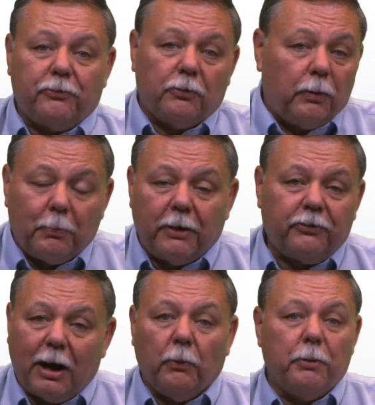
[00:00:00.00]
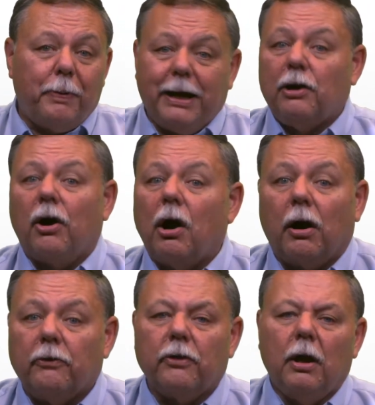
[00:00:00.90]
someone might say, I want to paint
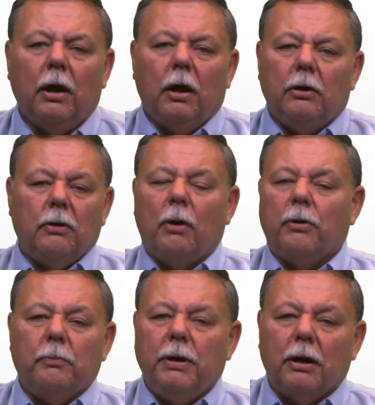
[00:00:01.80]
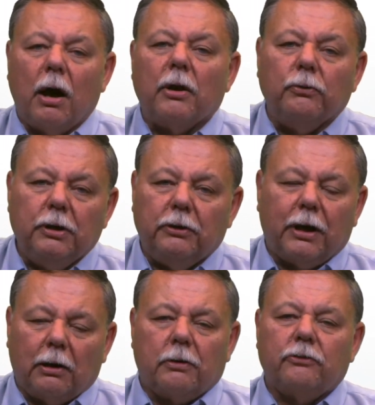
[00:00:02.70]
cars. I want to be an auto
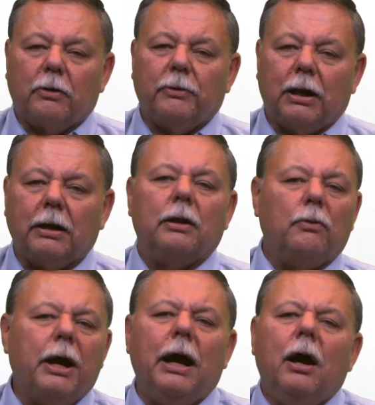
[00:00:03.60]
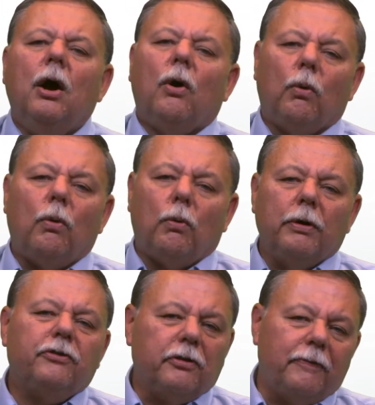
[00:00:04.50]
detailer or something like that. Okay,
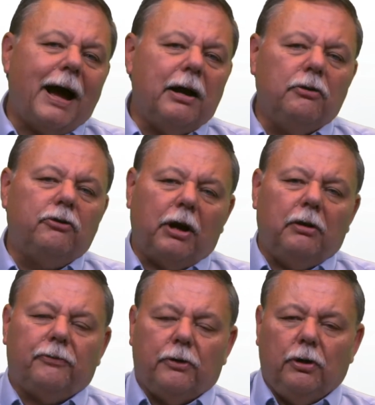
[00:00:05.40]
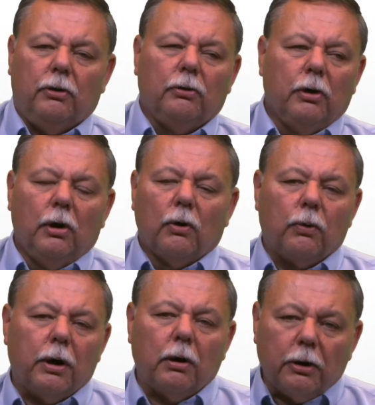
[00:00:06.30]
what's the value chain for you?
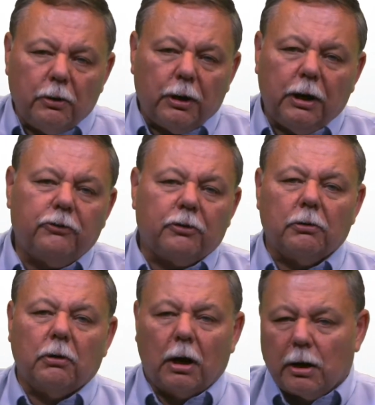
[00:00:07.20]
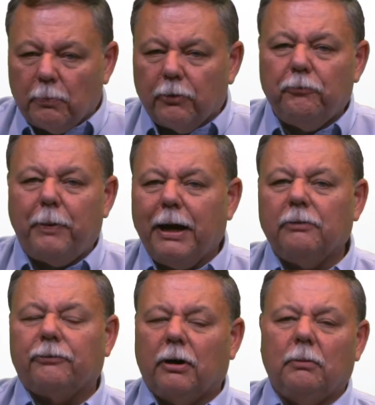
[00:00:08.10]
Where are you going to get your automotive
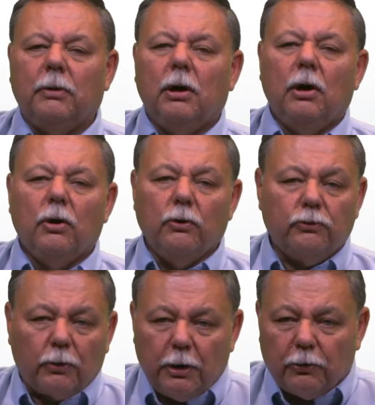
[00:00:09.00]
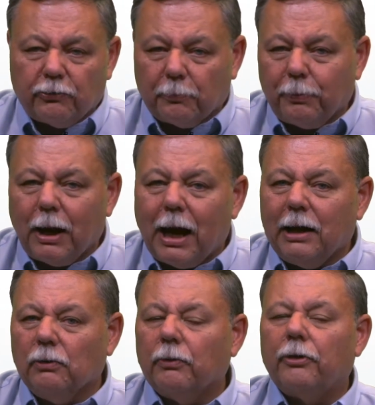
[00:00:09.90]
paint from? Who's going to supply
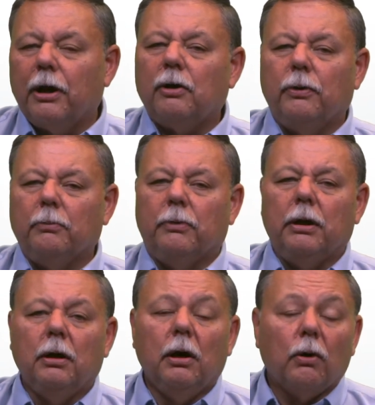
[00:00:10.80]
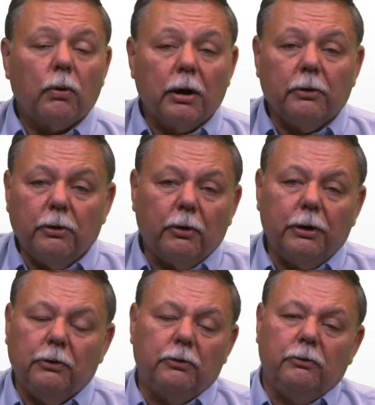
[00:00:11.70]
you with that equipment? Where are you
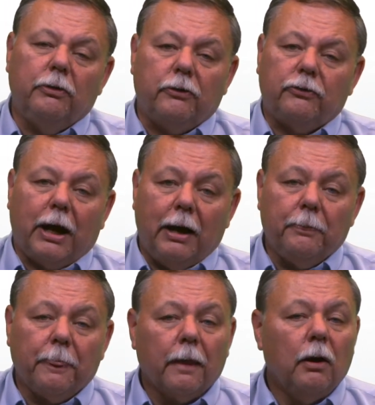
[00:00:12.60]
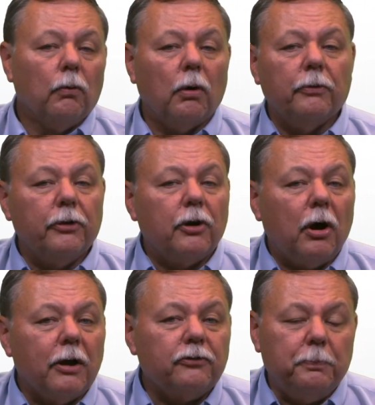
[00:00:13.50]
going to do this at? What would the
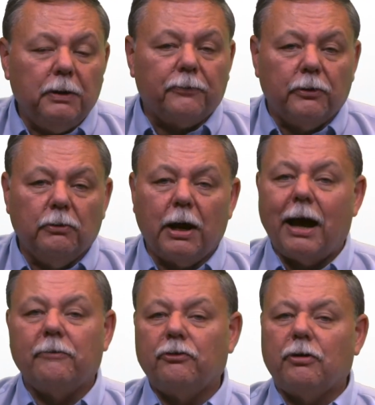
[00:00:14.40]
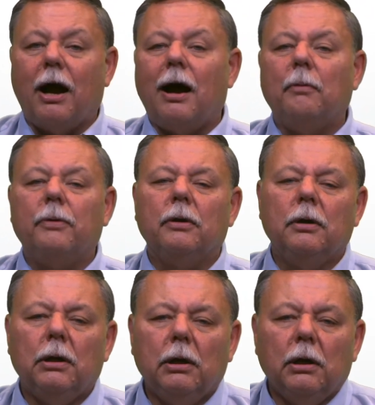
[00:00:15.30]
cost be for you to have a shop?
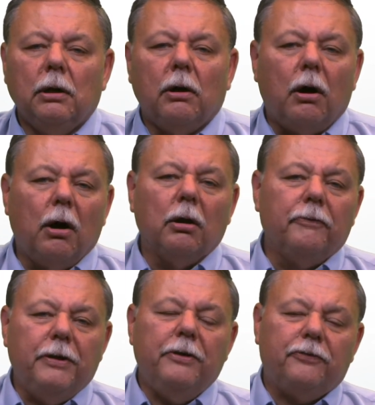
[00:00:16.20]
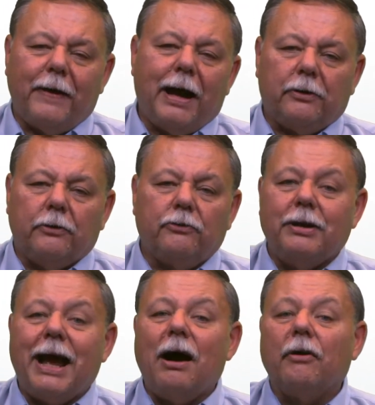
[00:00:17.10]
All of these factors
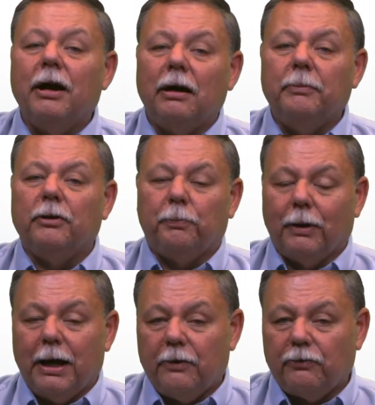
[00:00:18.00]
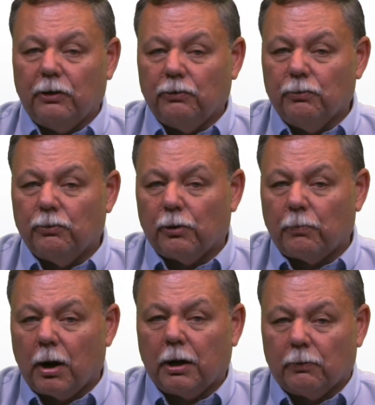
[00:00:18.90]
now come into play as they do their
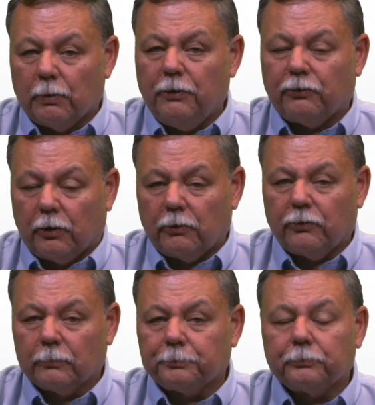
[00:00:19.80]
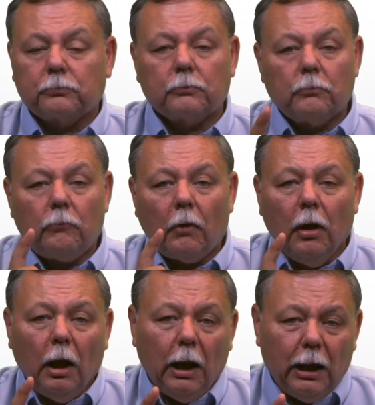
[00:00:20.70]
market research.
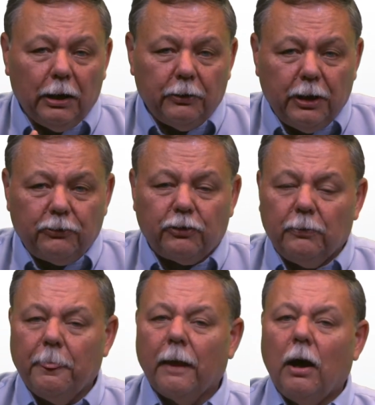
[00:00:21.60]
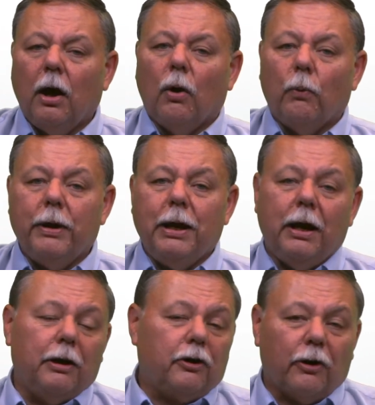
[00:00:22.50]
In addition, we
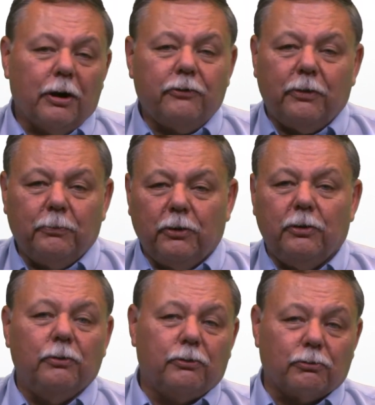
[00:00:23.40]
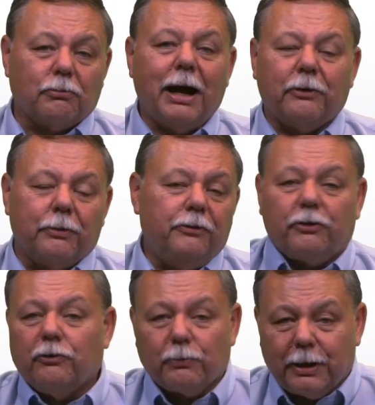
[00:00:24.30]
encourage them to do direct
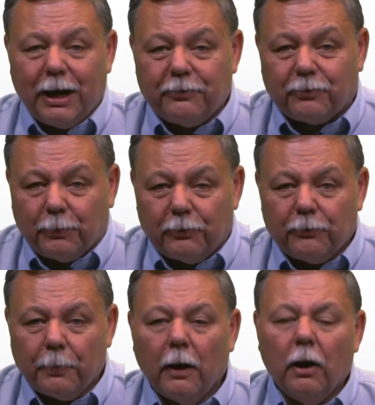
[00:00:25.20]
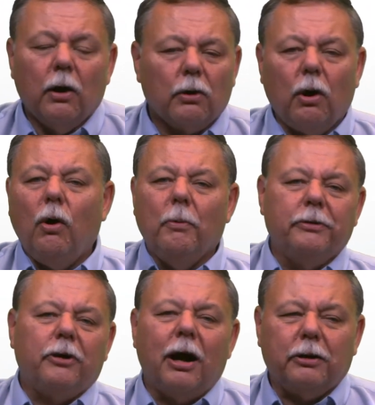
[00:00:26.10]
research with customers. Go home and
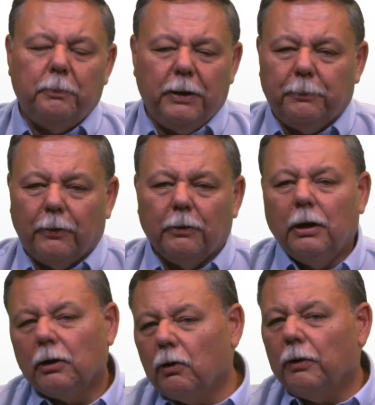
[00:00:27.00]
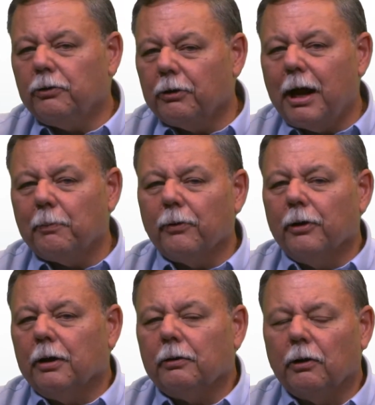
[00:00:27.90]
talk to people. Go in your
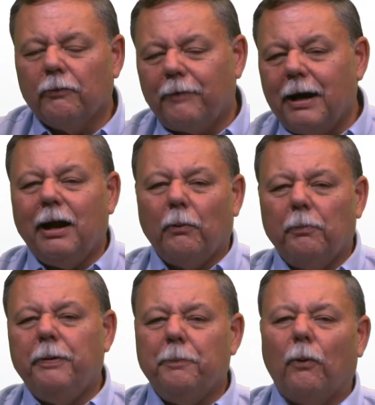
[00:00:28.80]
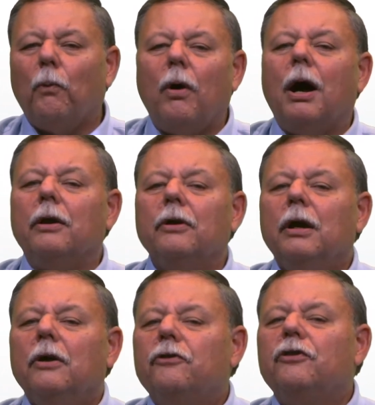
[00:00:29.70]
neighborhood. Go find out what people want.
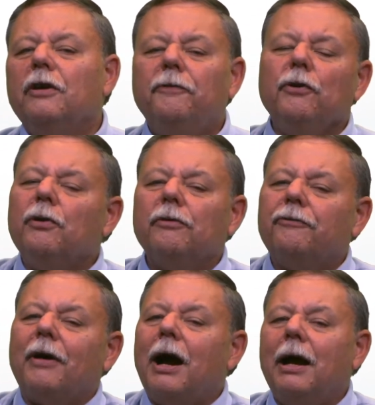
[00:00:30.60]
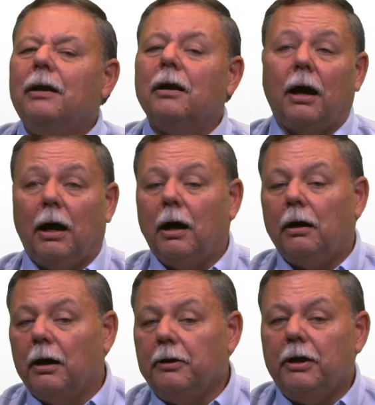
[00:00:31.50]
See if you can find
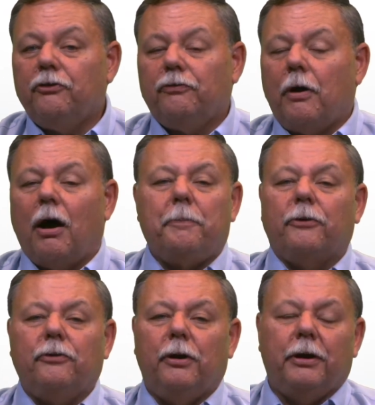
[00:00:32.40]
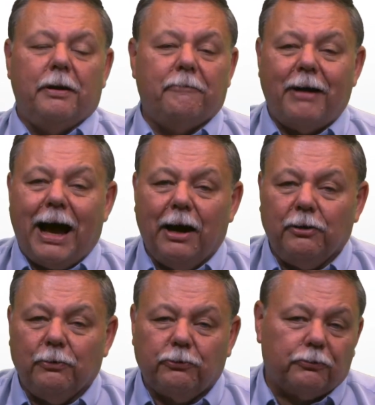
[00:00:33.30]
a niche opportunity, a
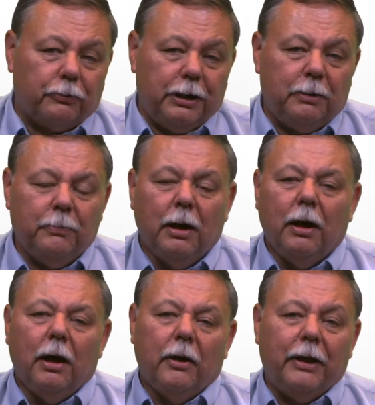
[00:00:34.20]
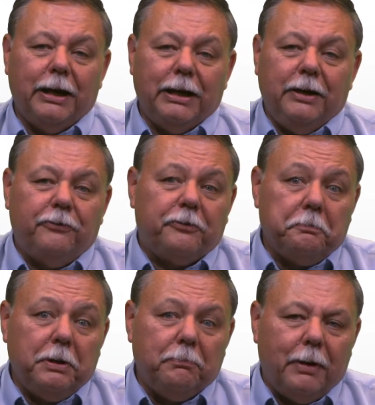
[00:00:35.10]
value stream that needs to
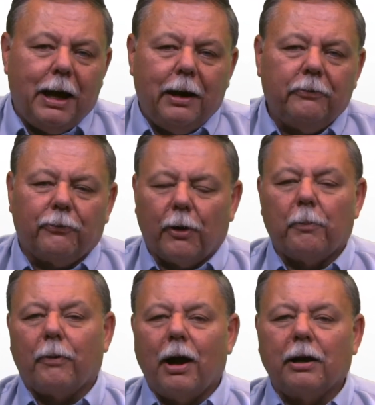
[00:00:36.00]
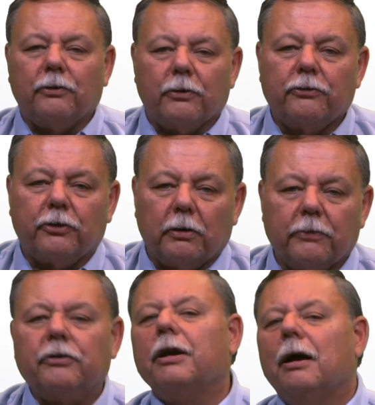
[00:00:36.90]
be met for a product or a
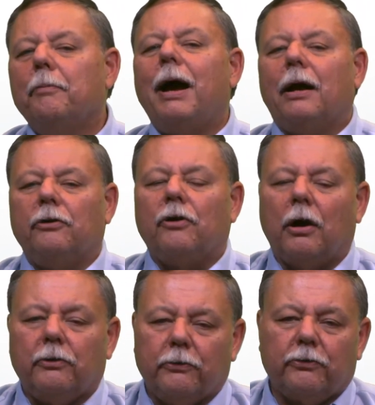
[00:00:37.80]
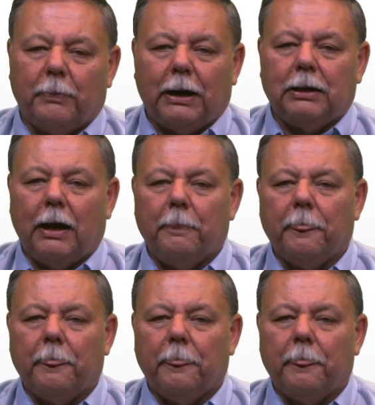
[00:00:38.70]
service, and come back and talk to us about that.